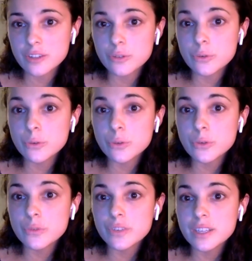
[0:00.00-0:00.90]
Do
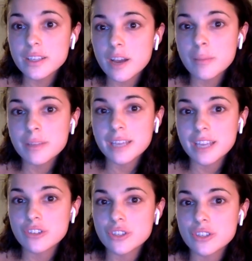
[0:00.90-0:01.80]
you feel an
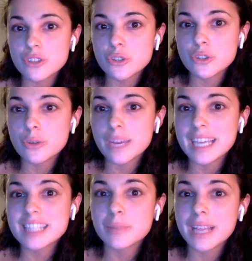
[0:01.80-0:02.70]
obligation to
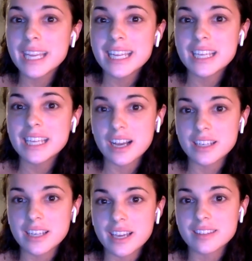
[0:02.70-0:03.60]
explain in
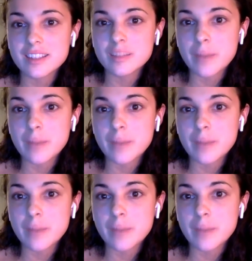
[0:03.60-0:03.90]
context the